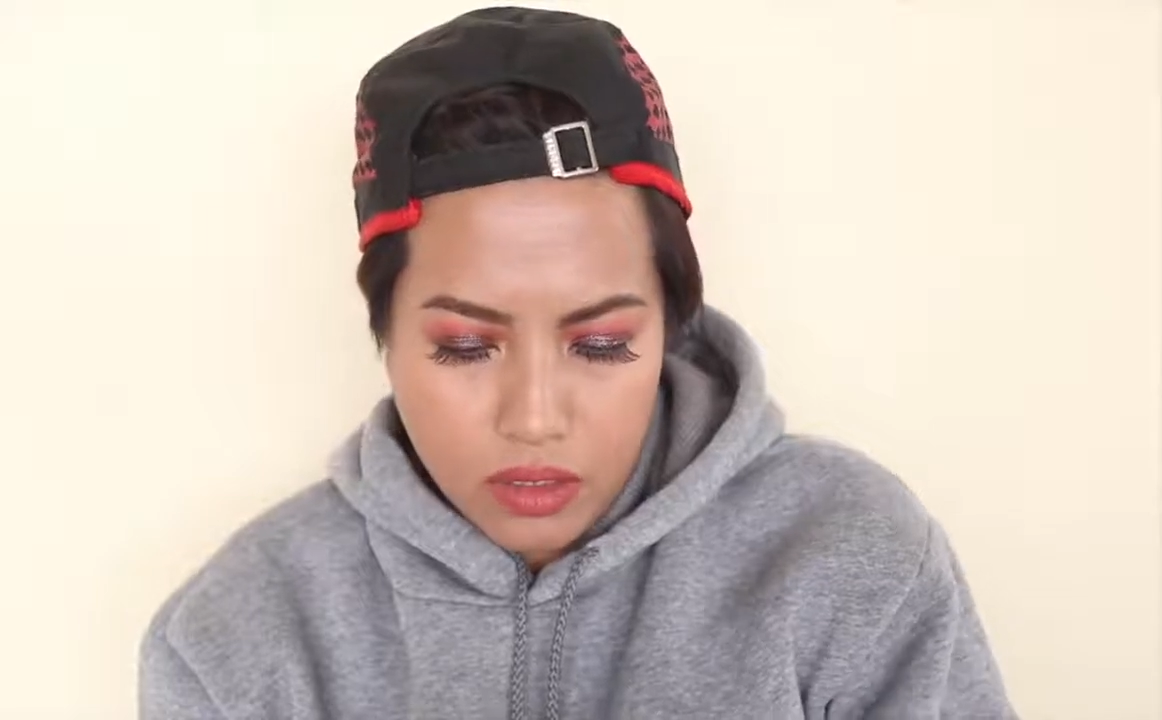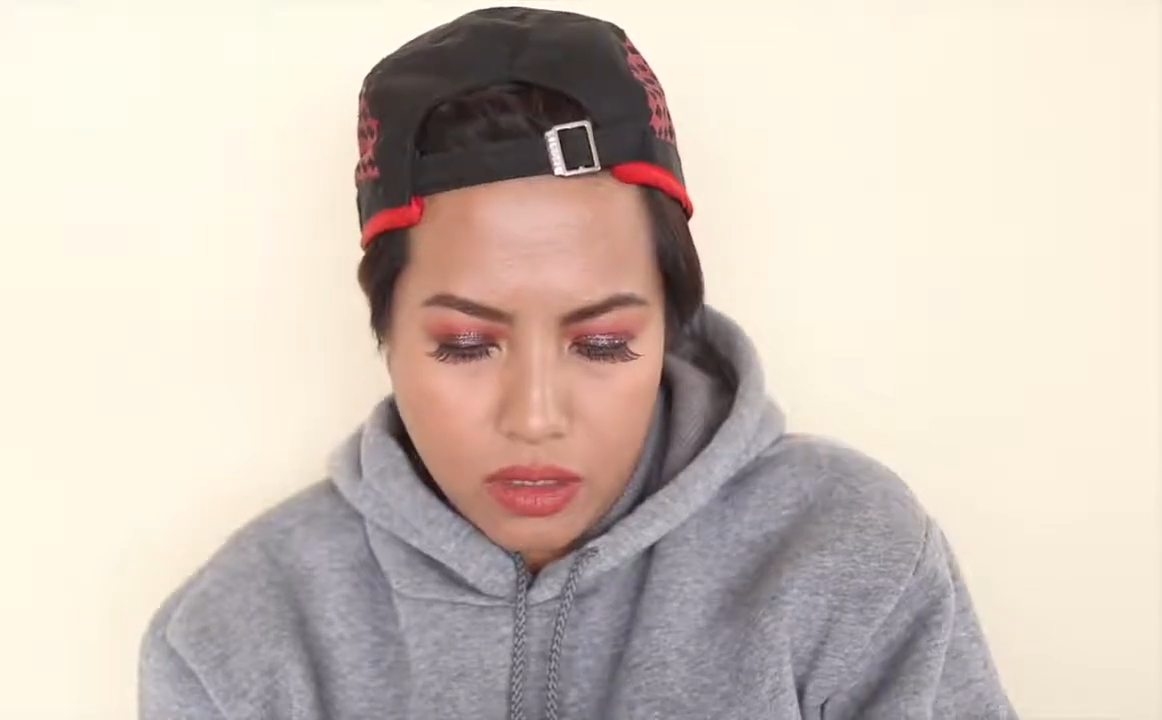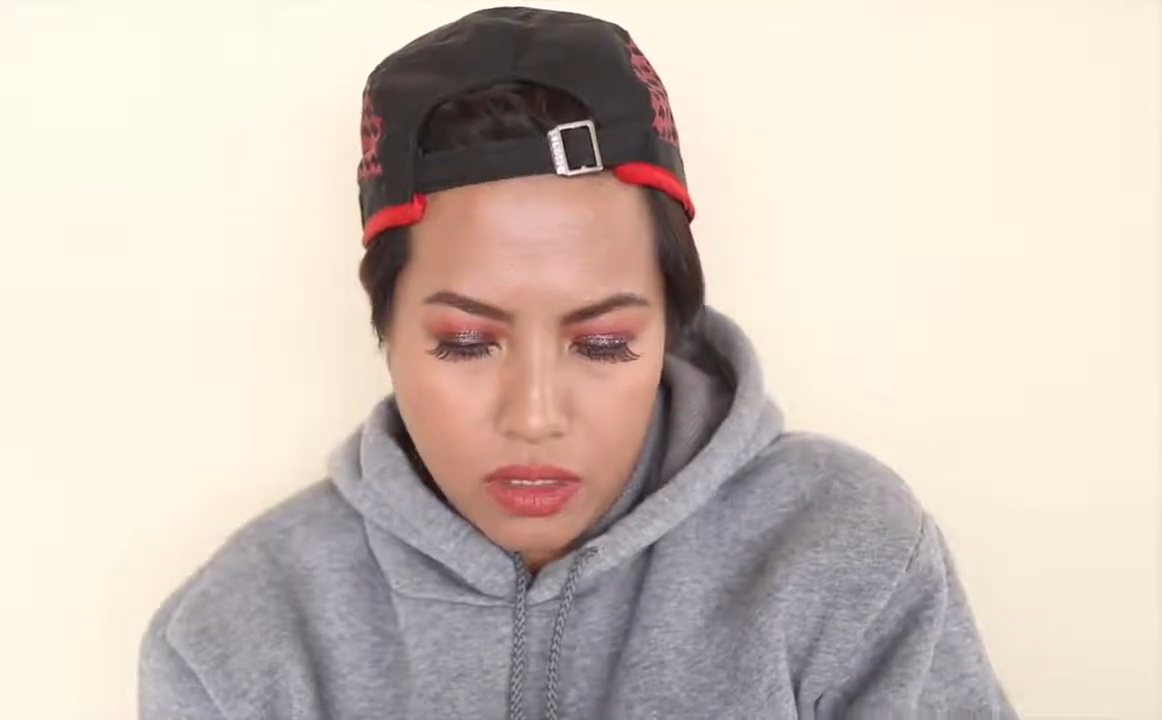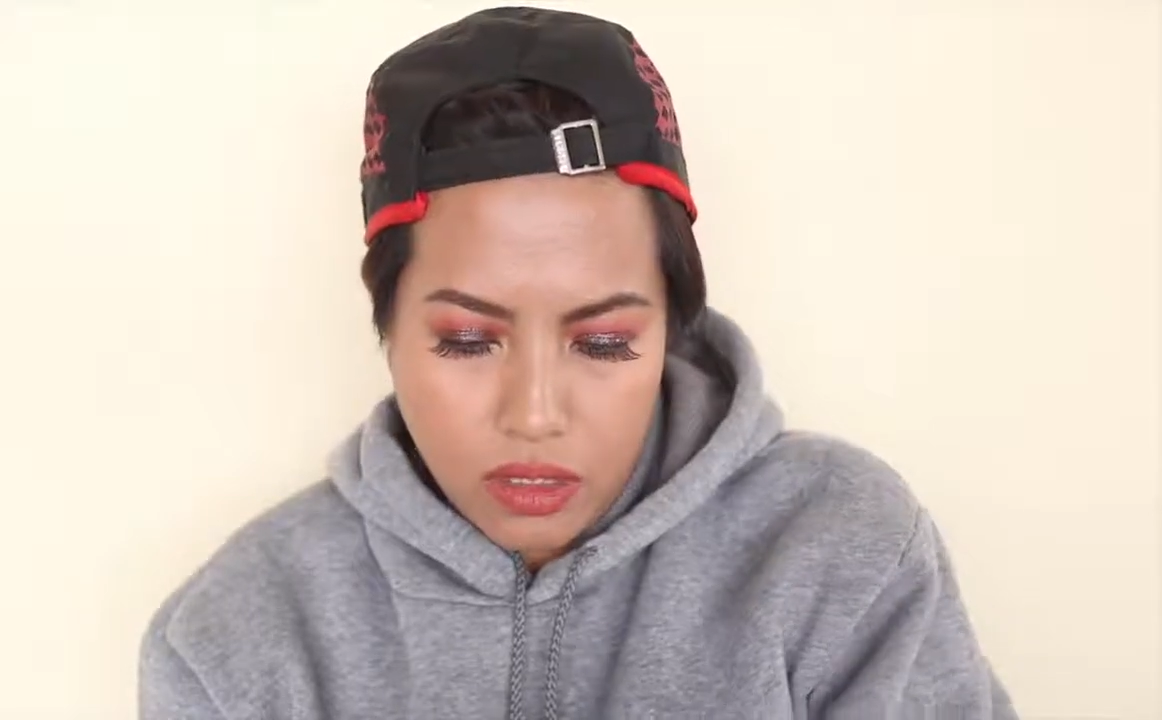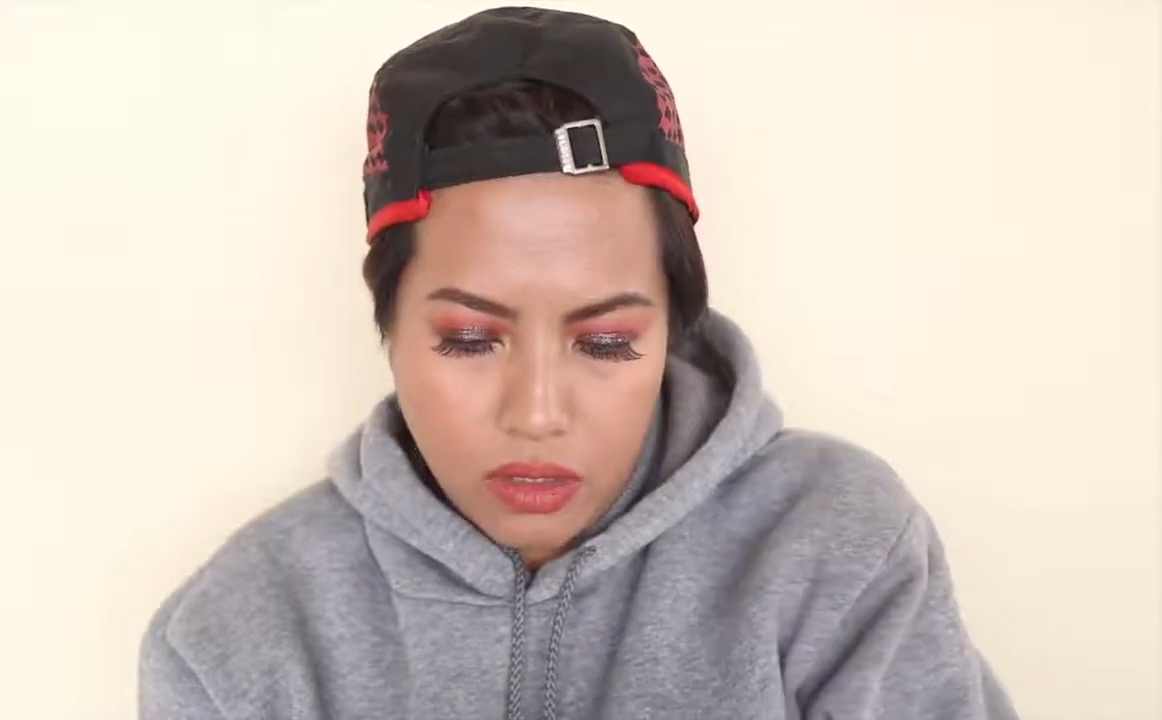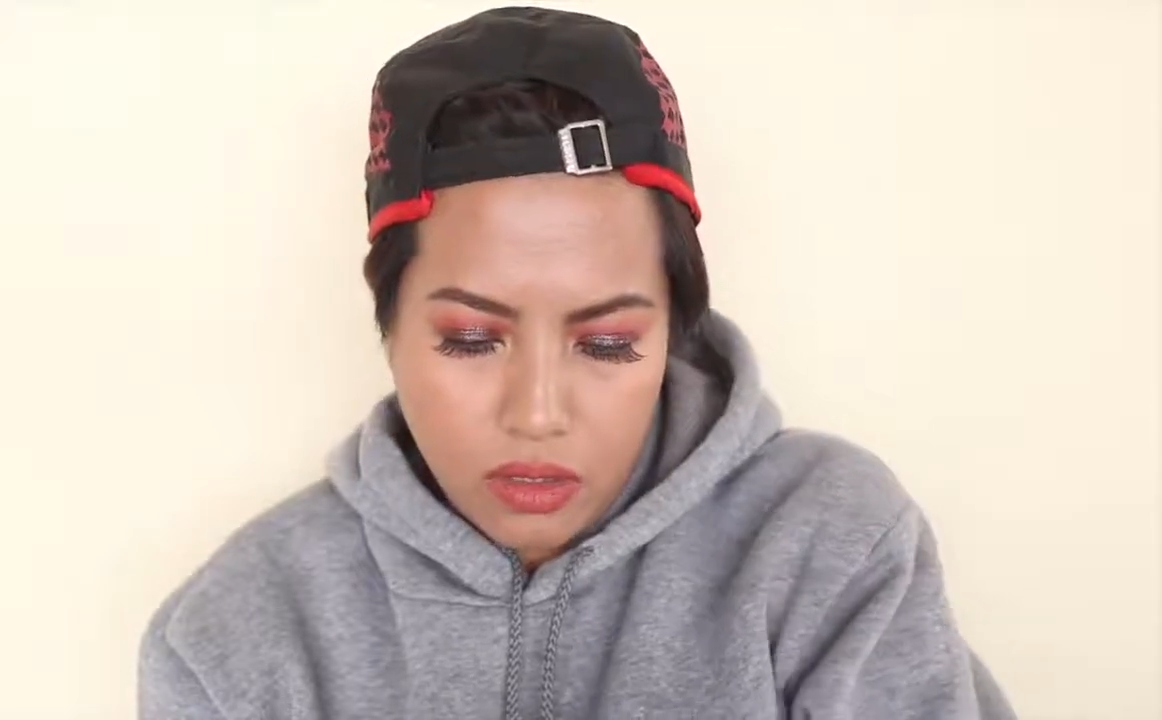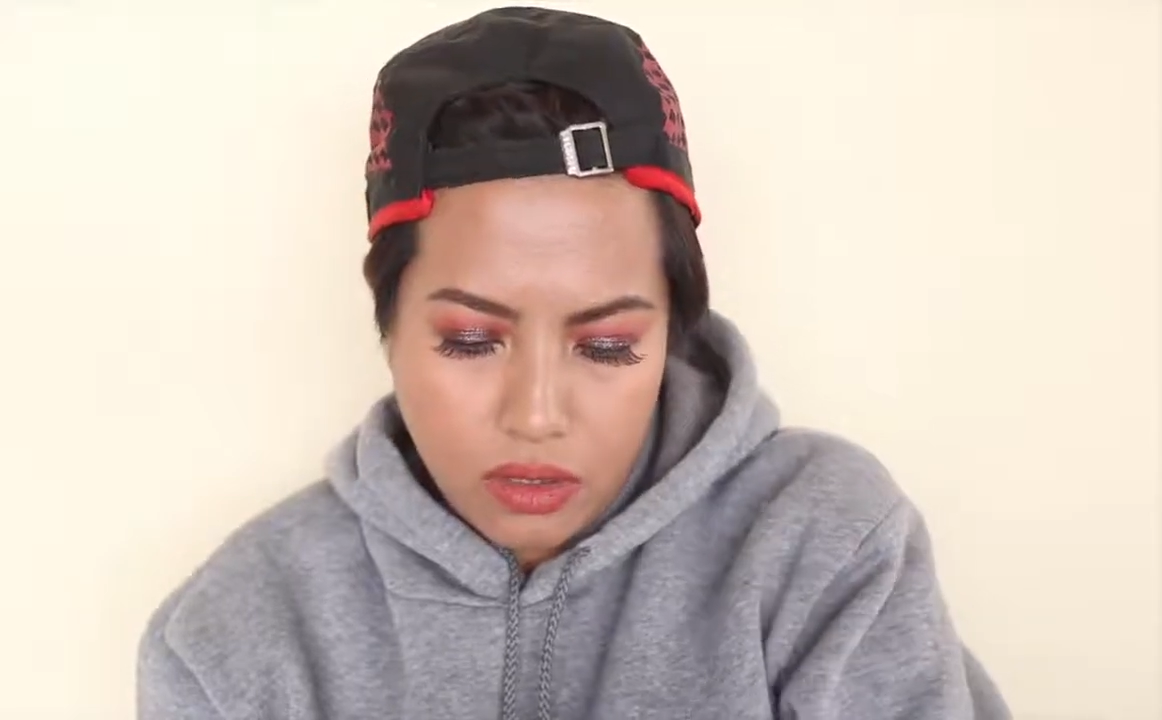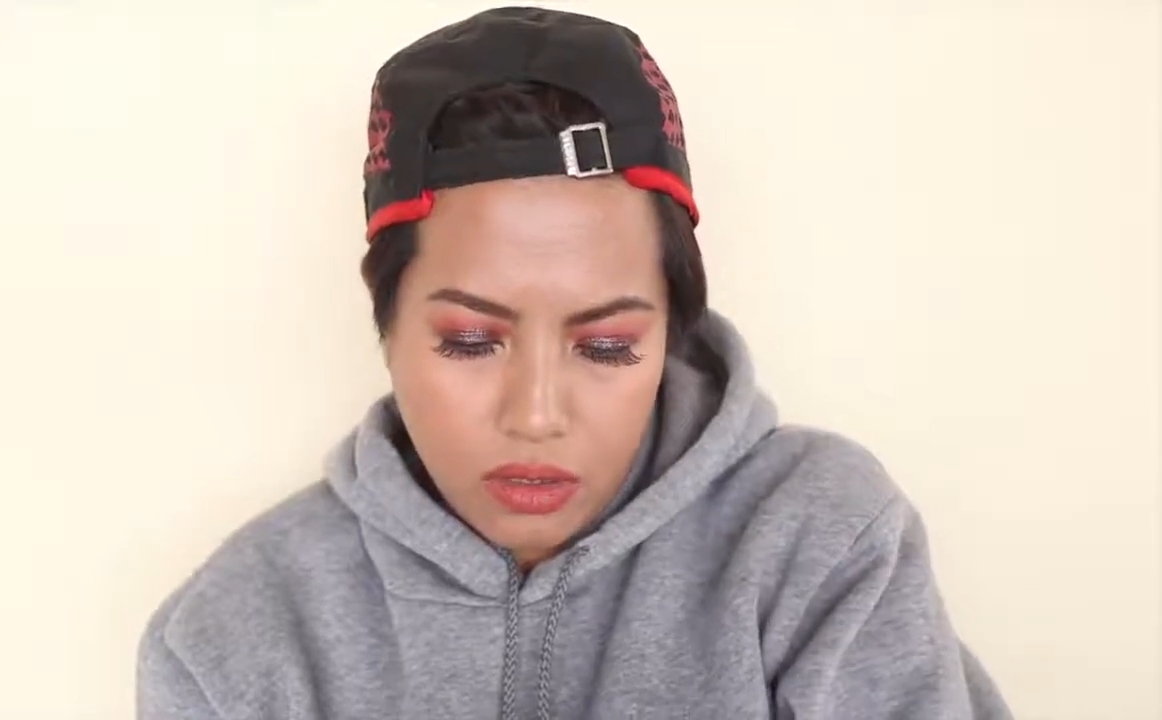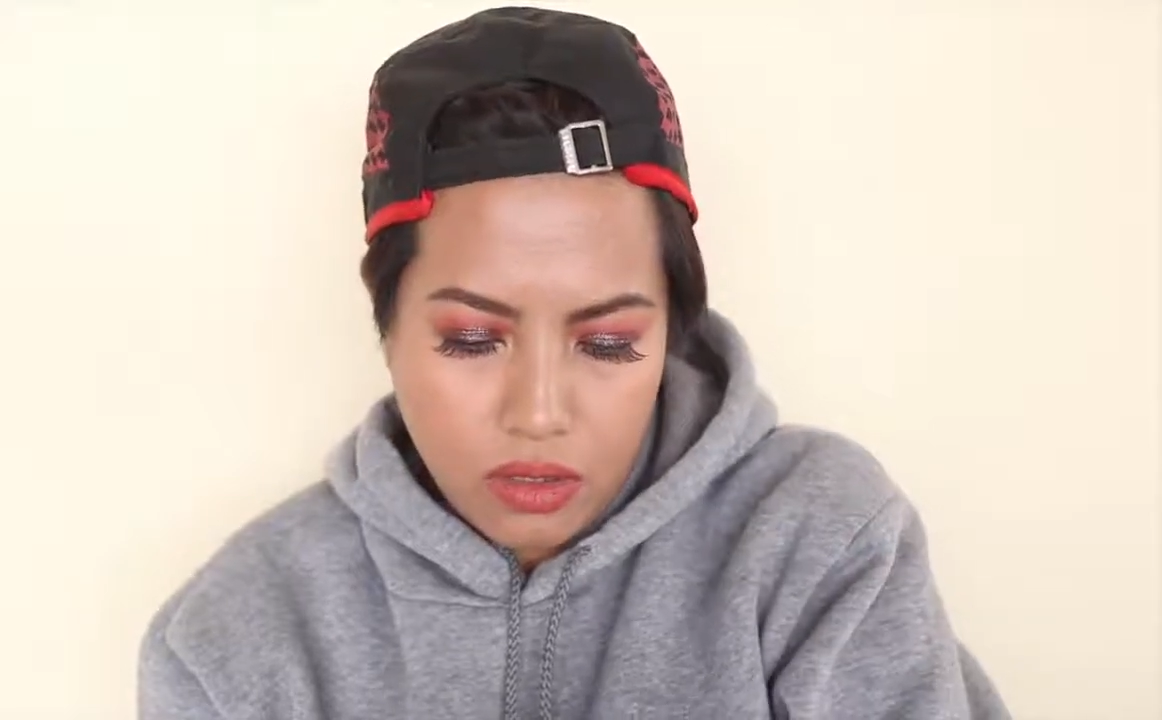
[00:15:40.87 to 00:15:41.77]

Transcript: in here